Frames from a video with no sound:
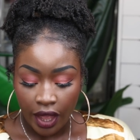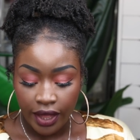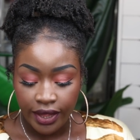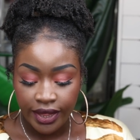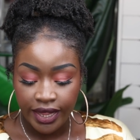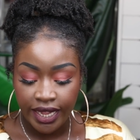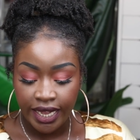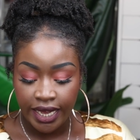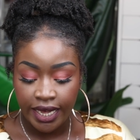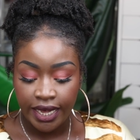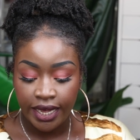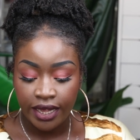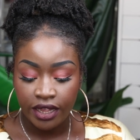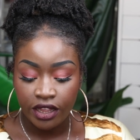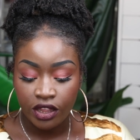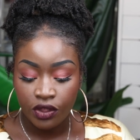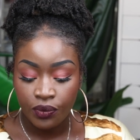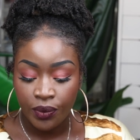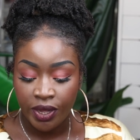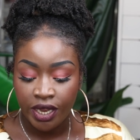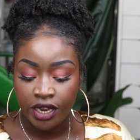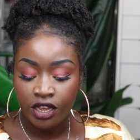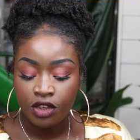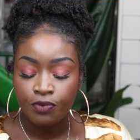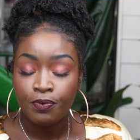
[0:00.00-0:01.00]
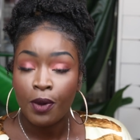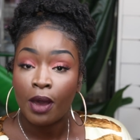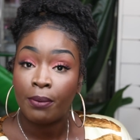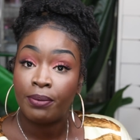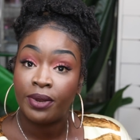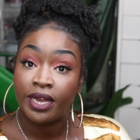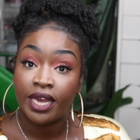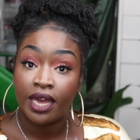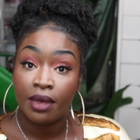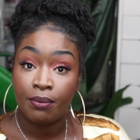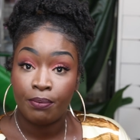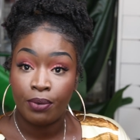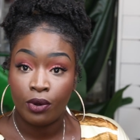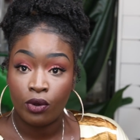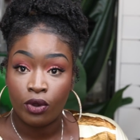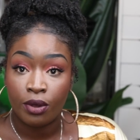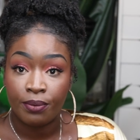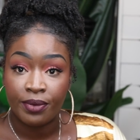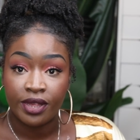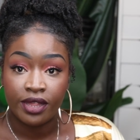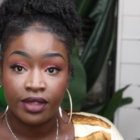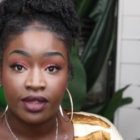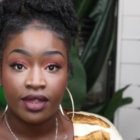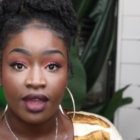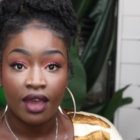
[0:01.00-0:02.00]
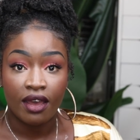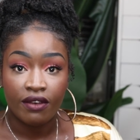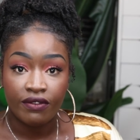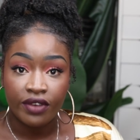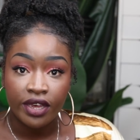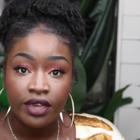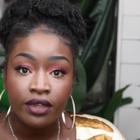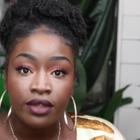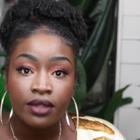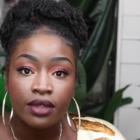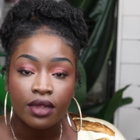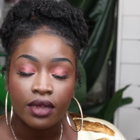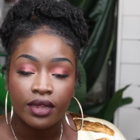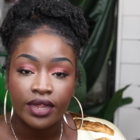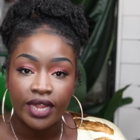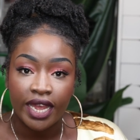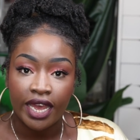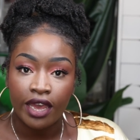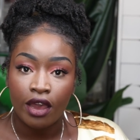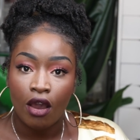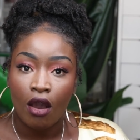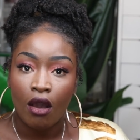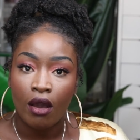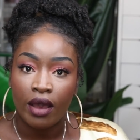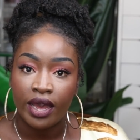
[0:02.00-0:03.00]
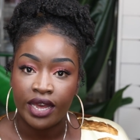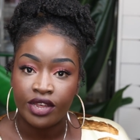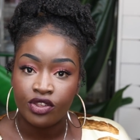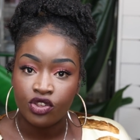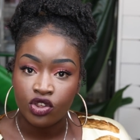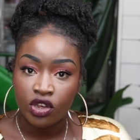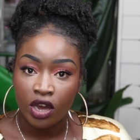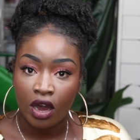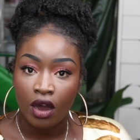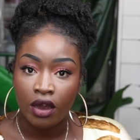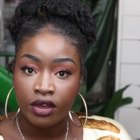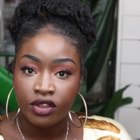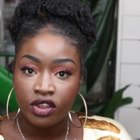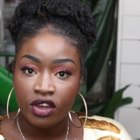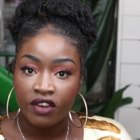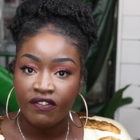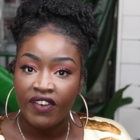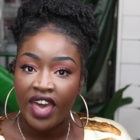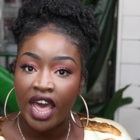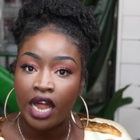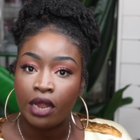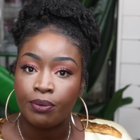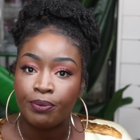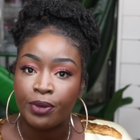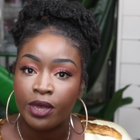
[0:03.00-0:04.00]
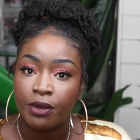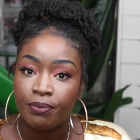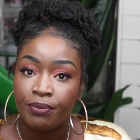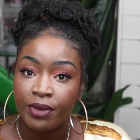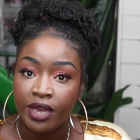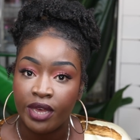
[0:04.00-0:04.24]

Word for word: the Swedish Public Employment Service, they are in charge of helping